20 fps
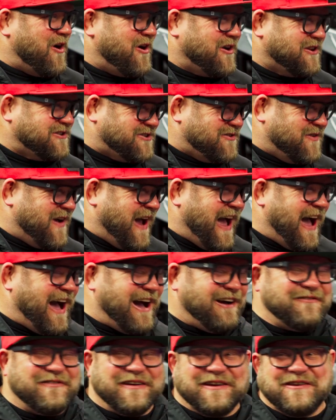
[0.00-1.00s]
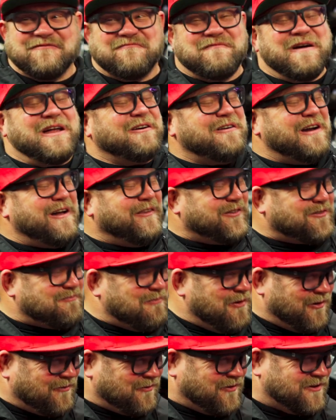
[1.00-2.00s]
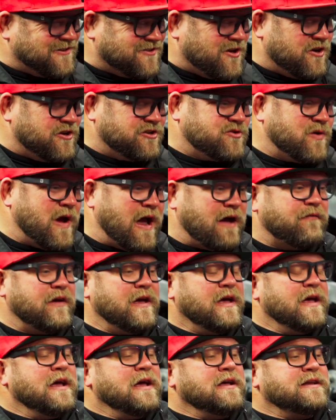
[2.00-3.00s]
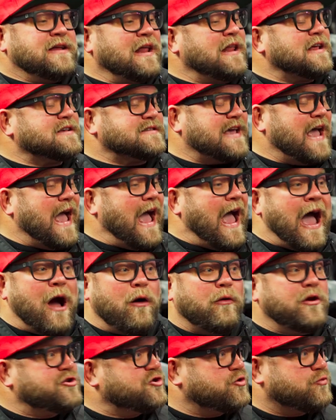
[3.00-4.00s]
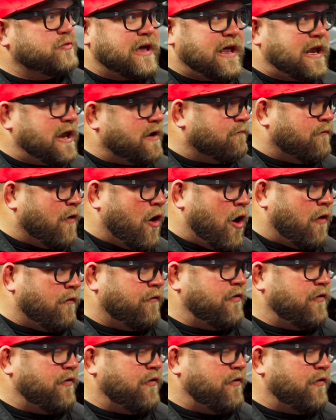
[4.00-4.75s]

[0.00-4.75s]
as you have, and you've been around the sport for as long as you have, tell us, how did you get involved?